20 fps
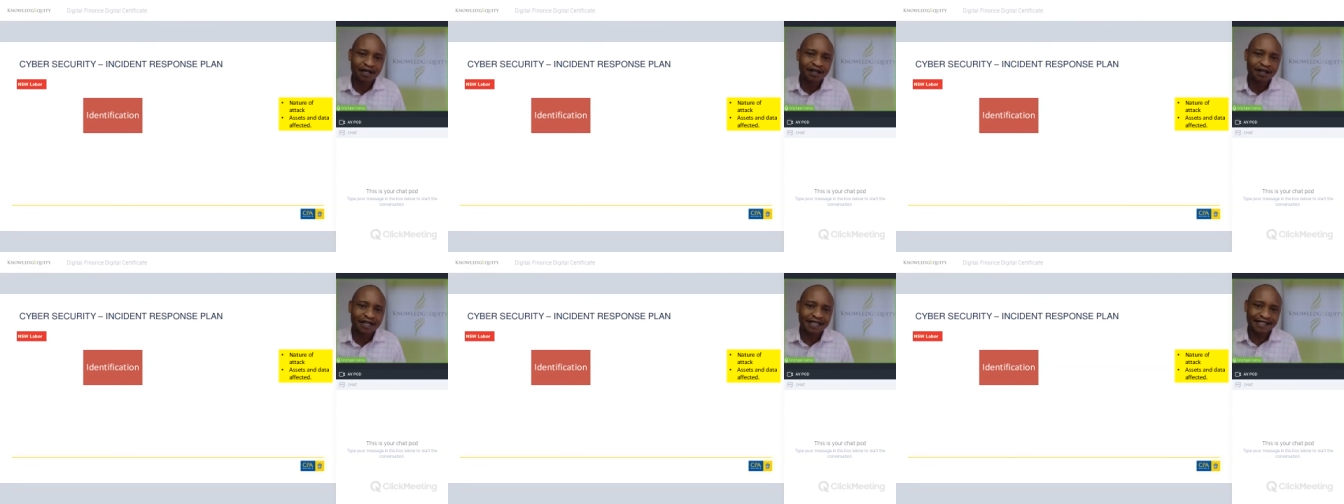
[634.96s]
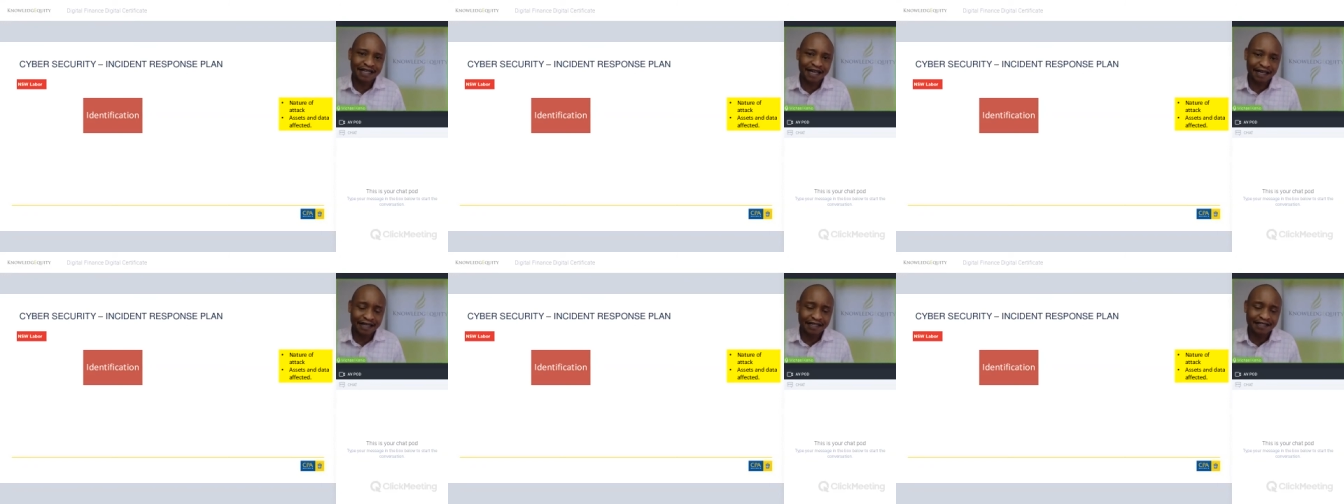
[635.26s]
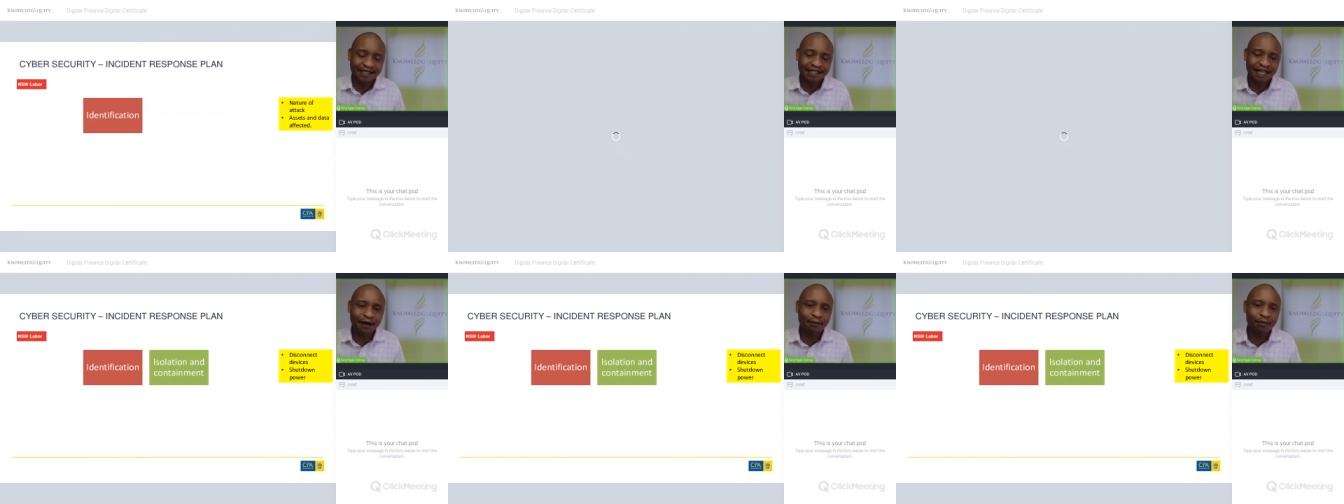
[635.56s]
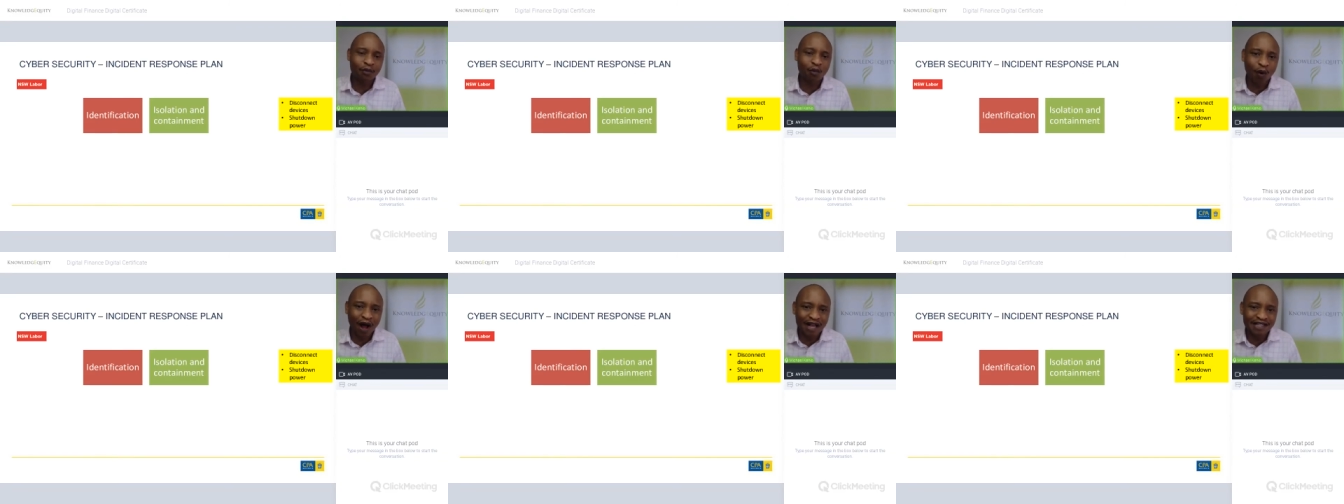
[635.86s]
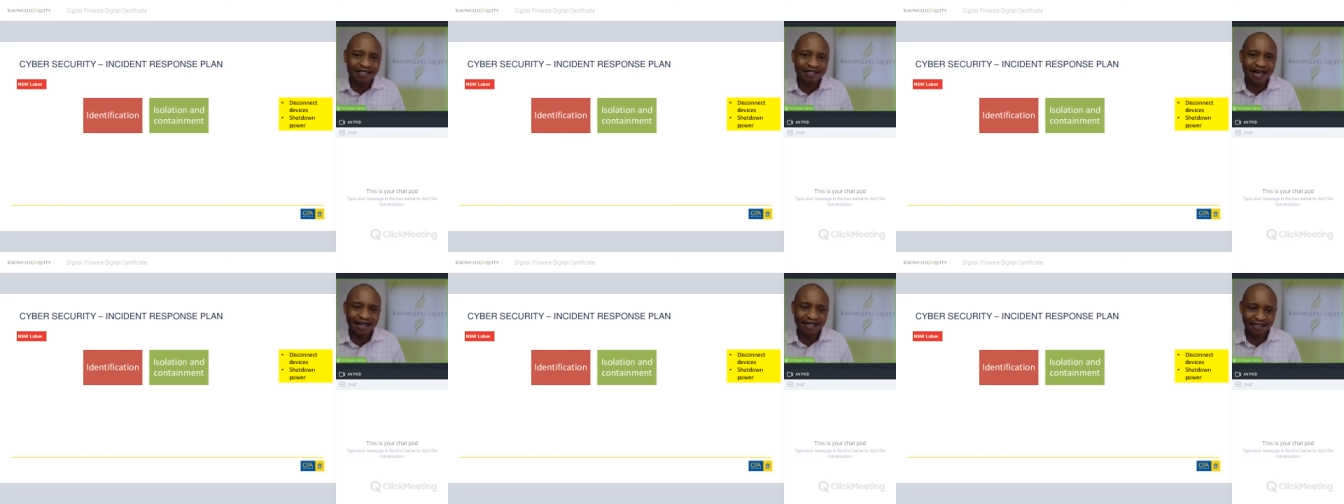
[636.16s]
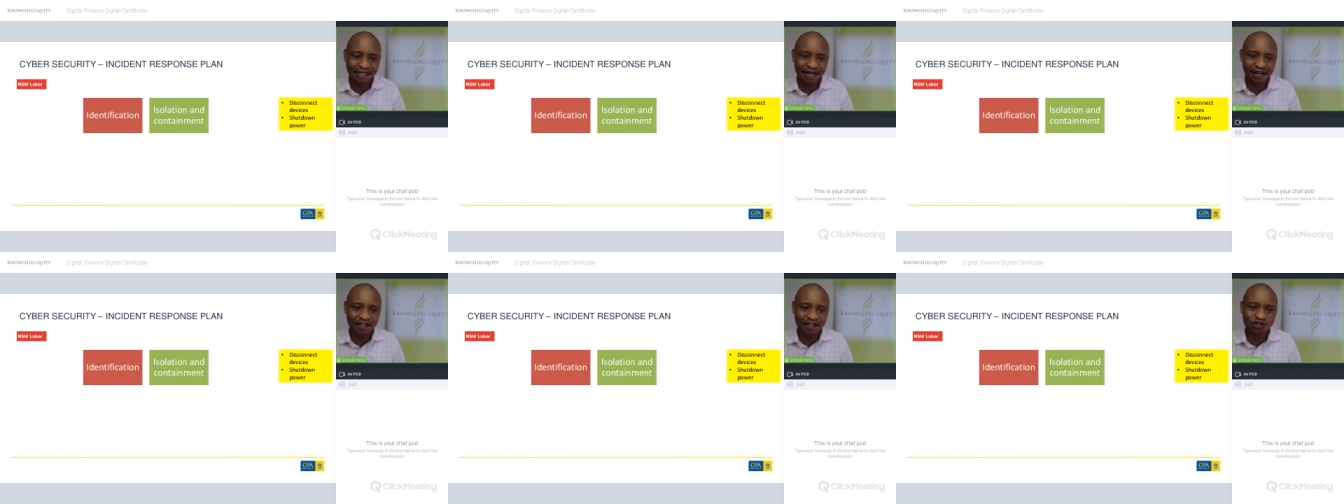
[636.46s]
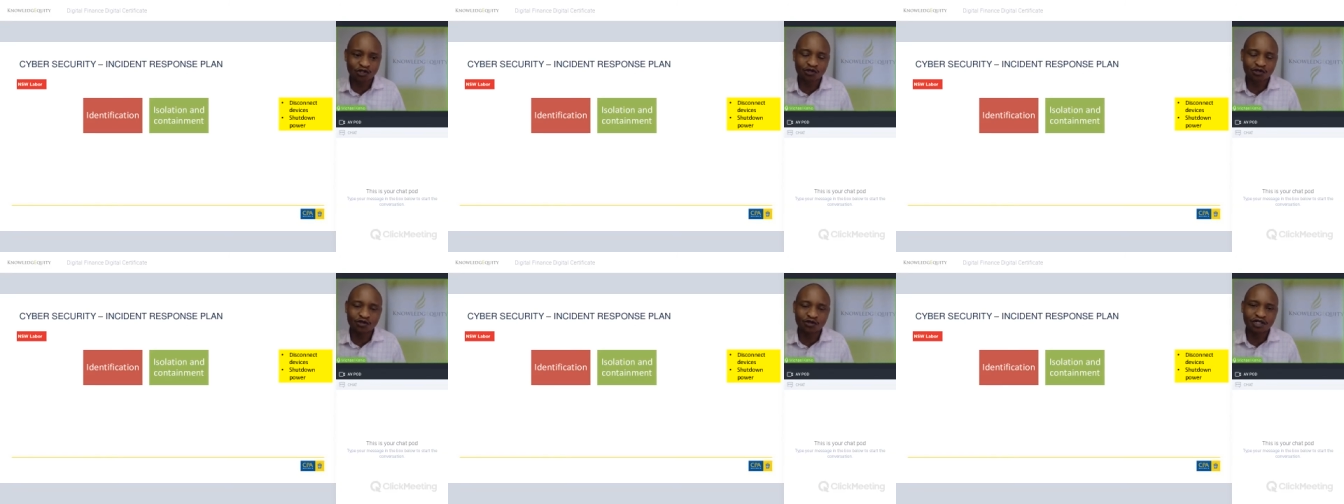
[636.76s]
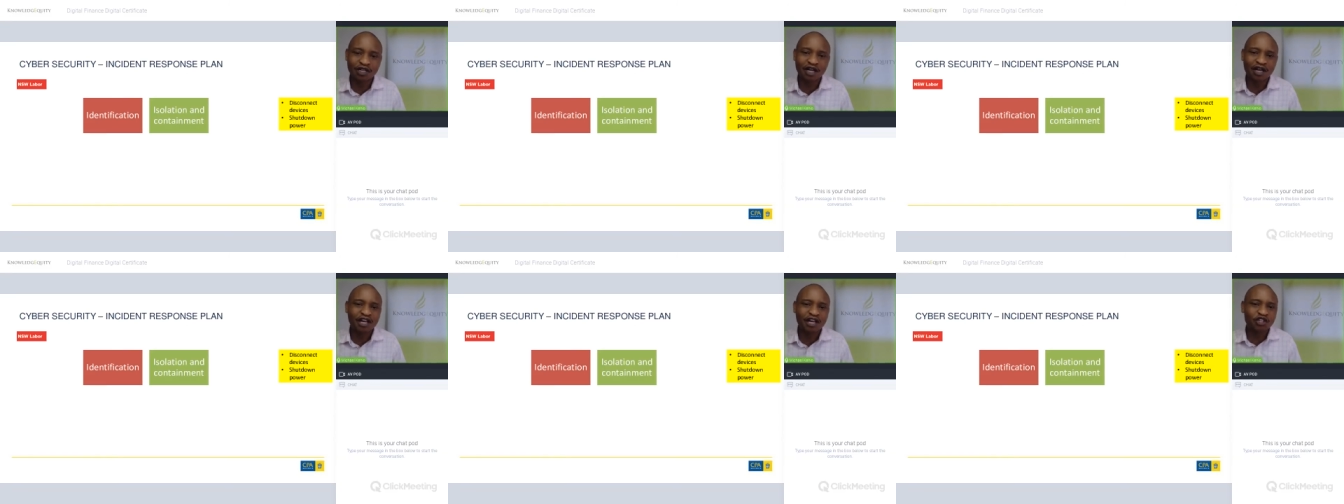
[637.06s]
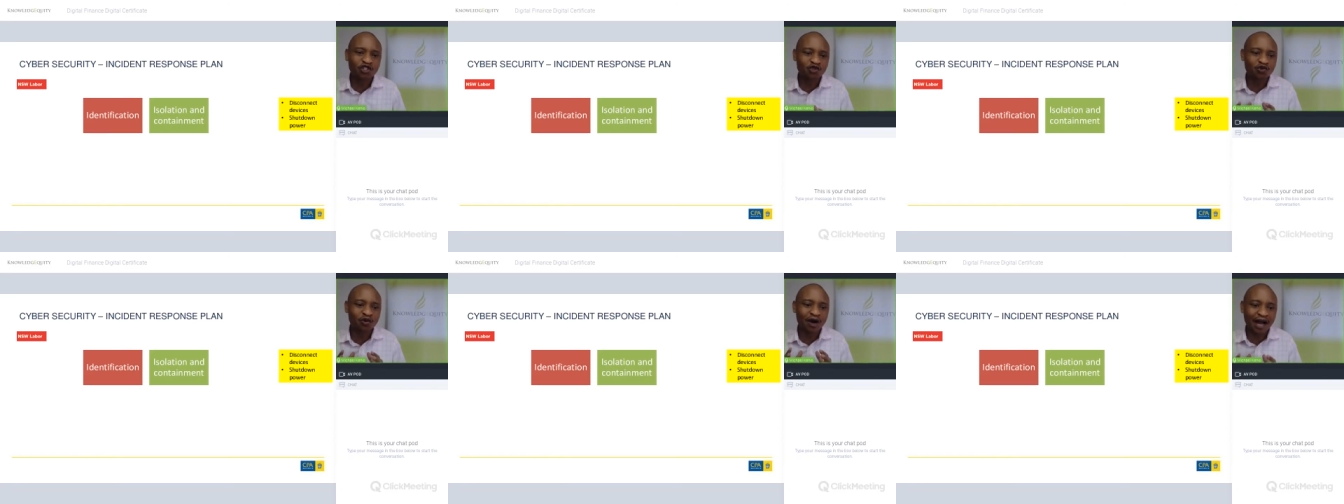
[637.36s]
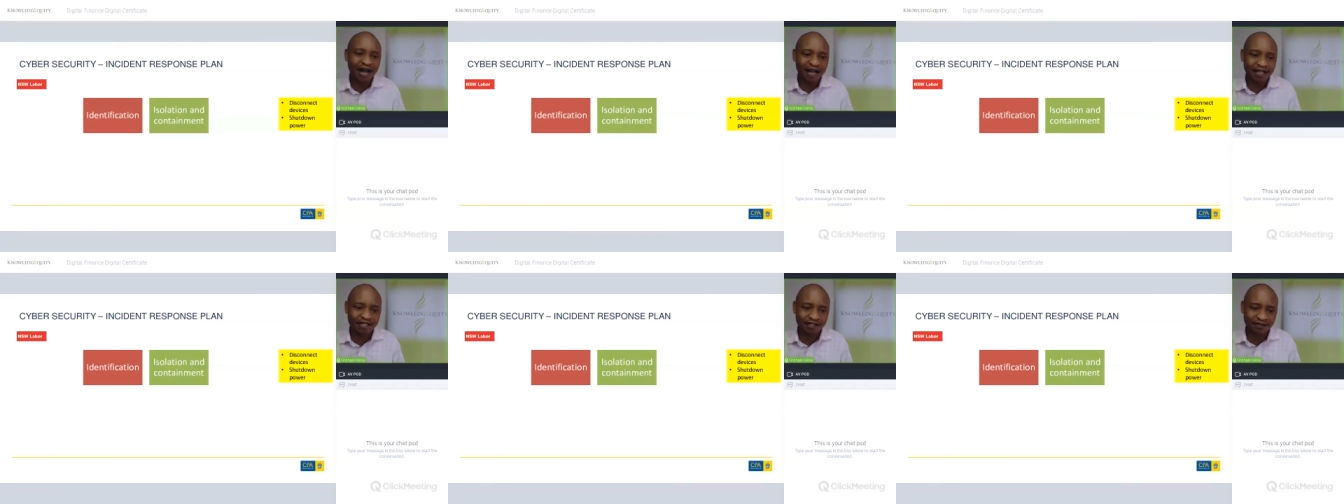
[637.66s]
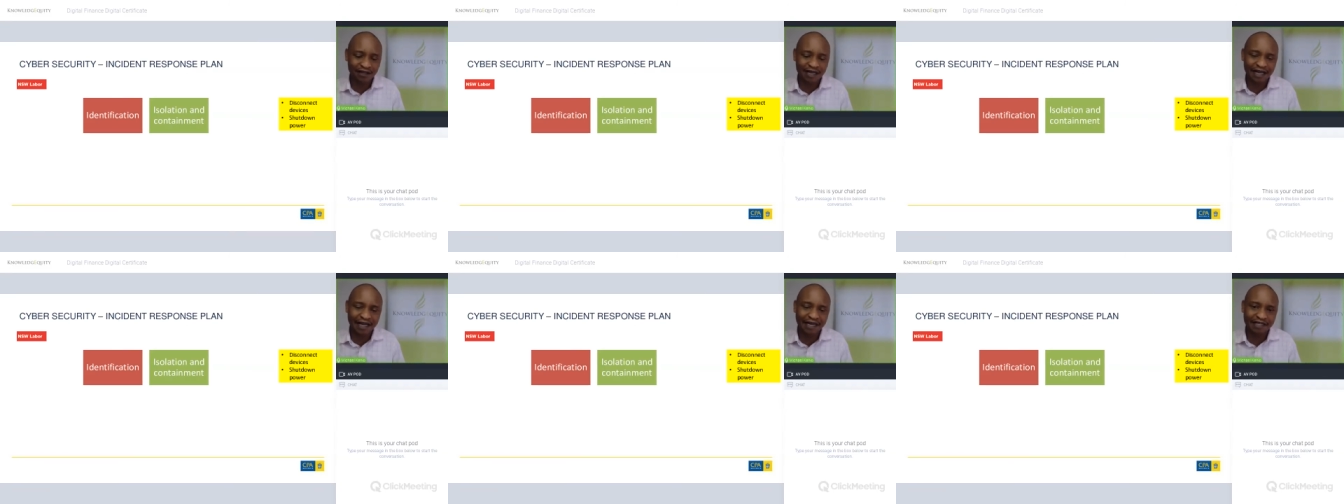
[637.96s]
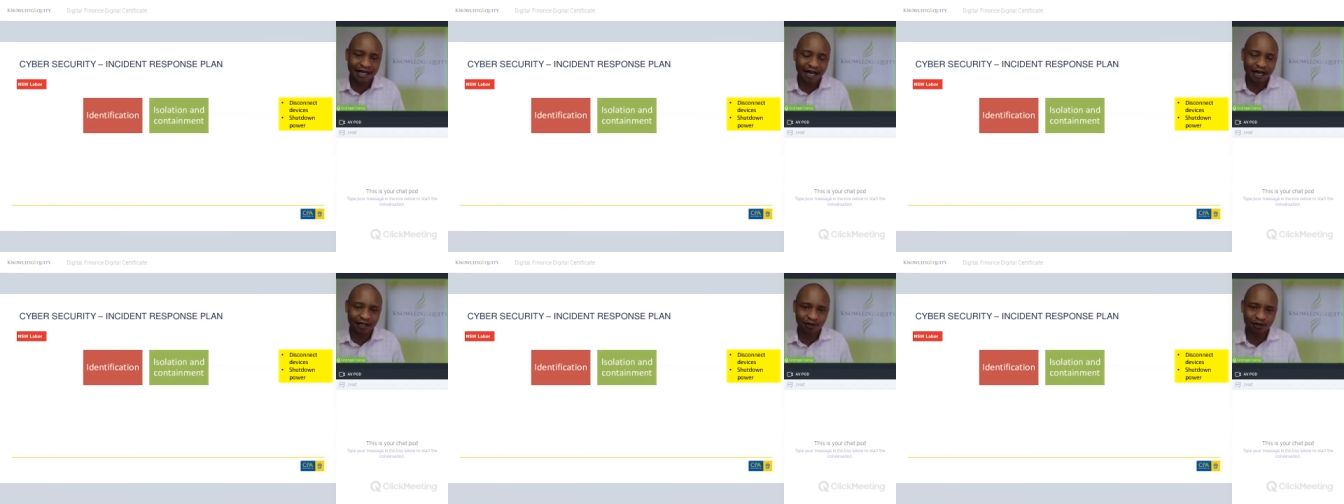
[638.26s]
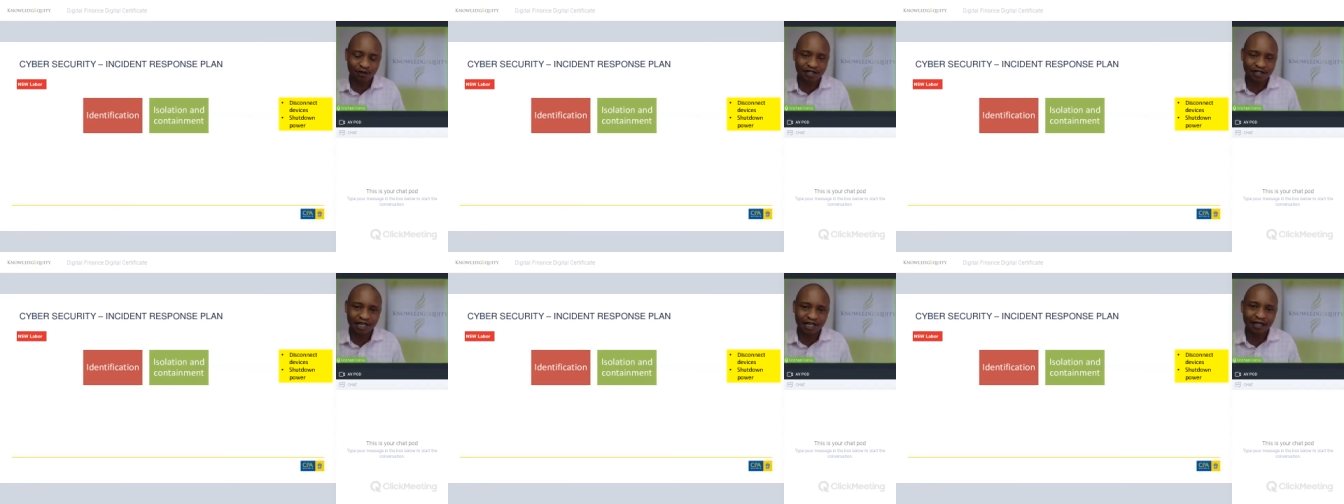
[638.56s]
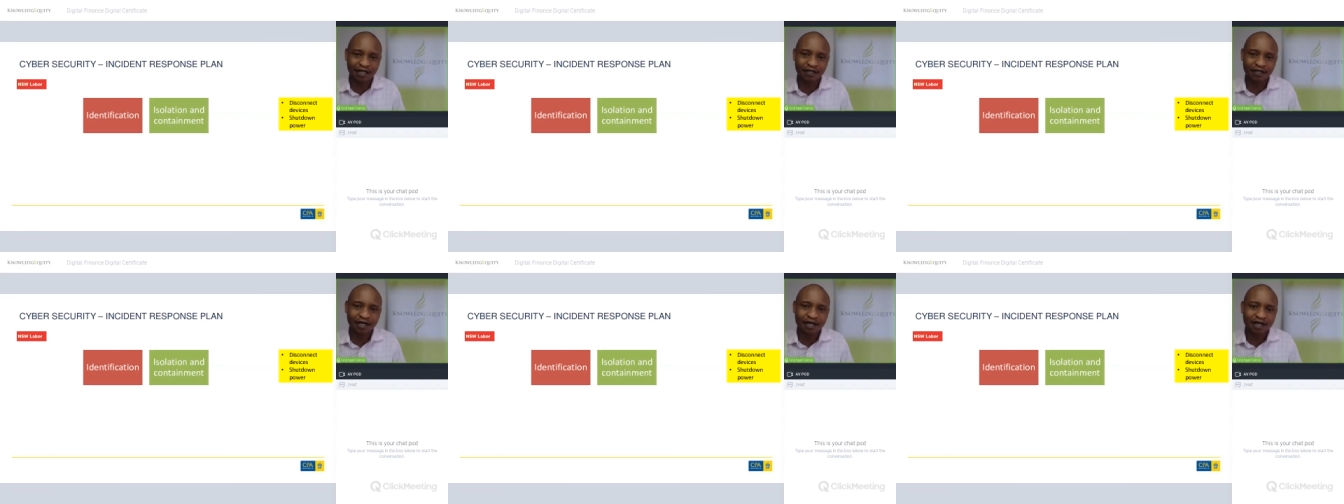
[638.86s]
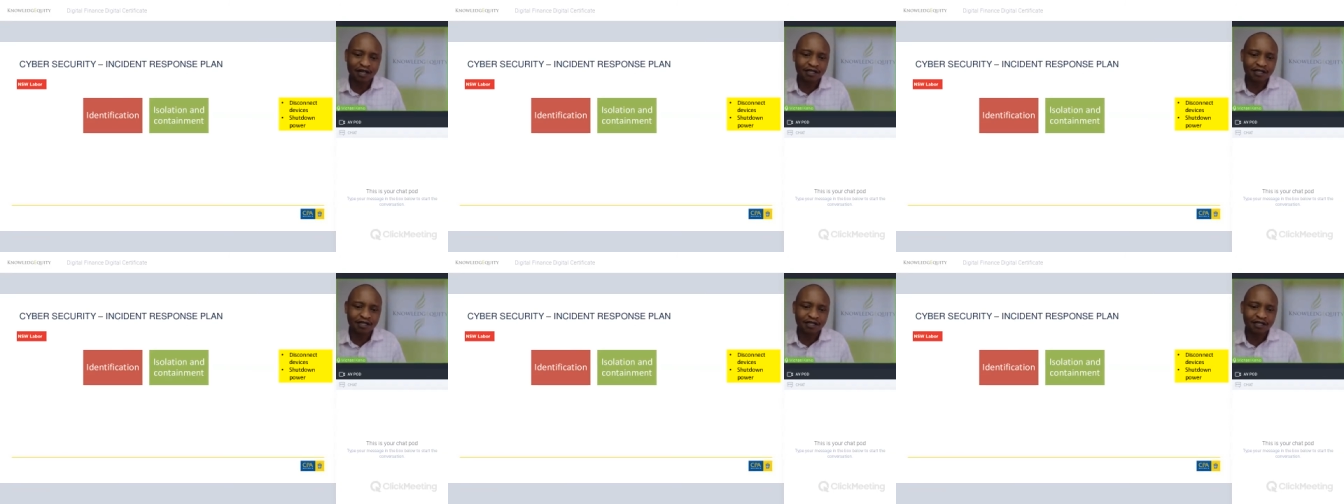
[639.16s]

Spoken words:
The second step, once that is understood, is to isolate and contain.